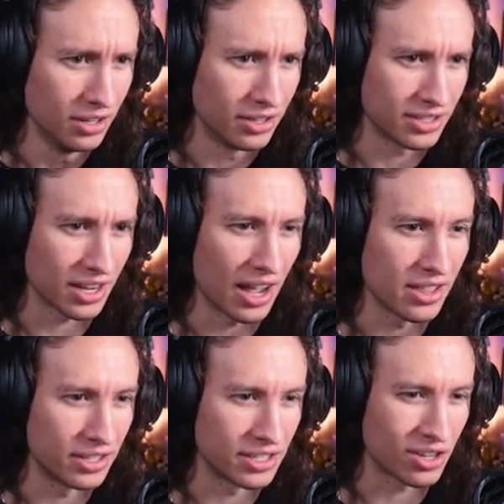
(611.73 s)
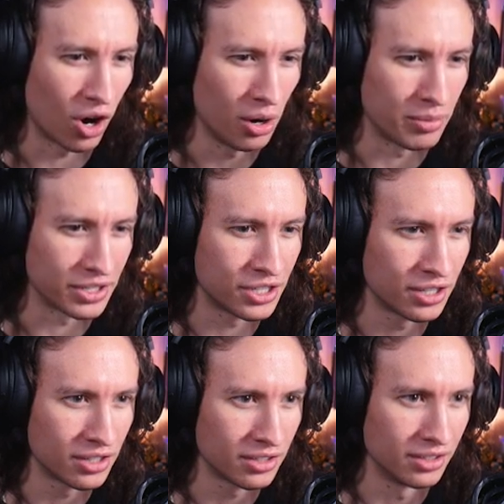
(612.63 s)
This island is garbage.
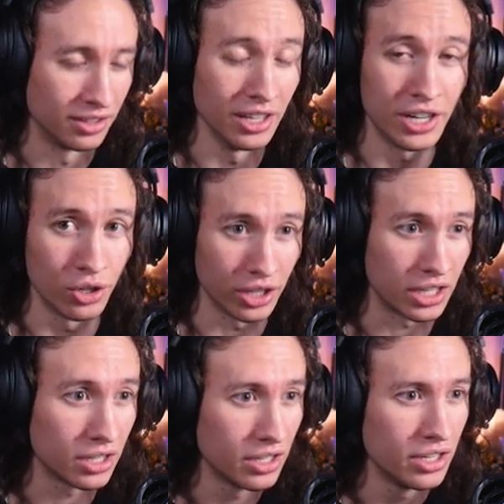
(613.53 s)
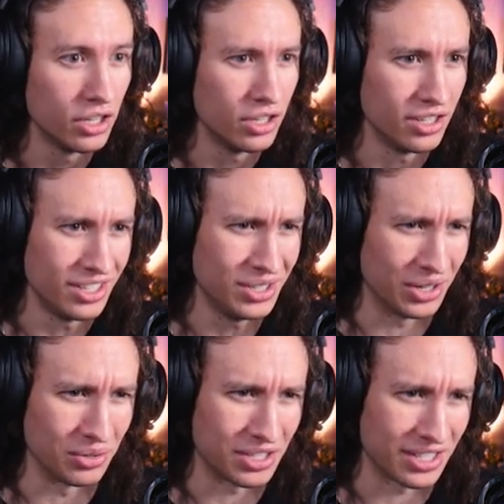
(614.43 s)
Literally. You
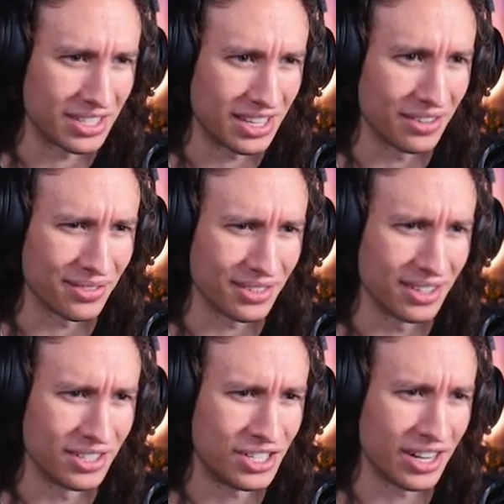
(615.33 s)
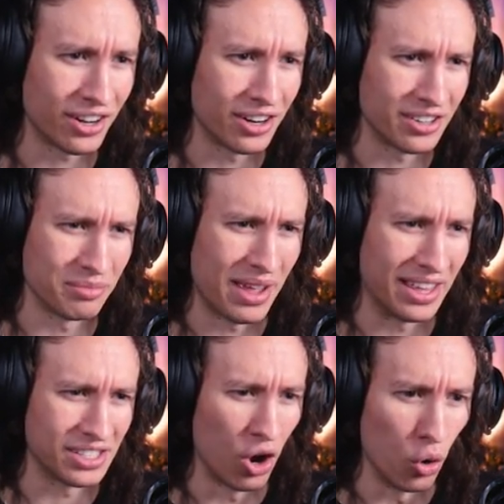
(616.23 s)
don't just give a shit on a
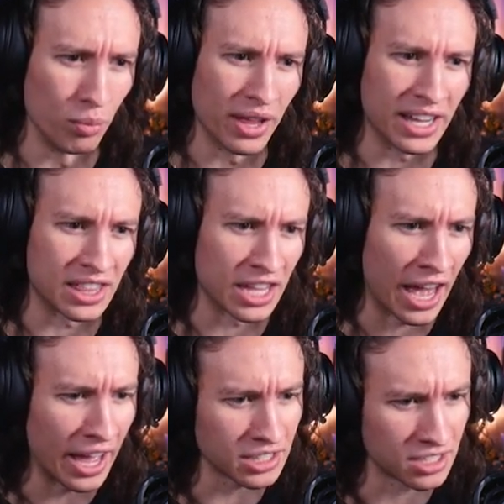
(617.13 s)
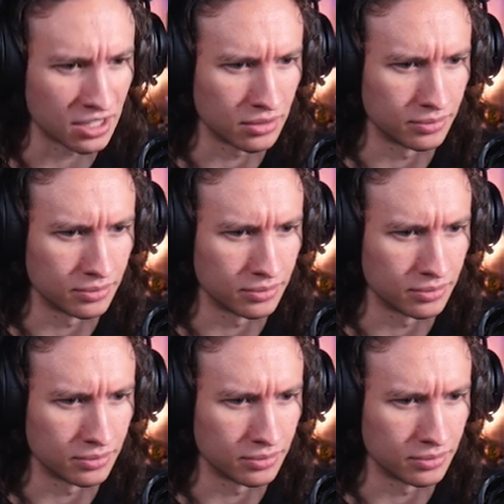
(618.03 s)
man's home like that.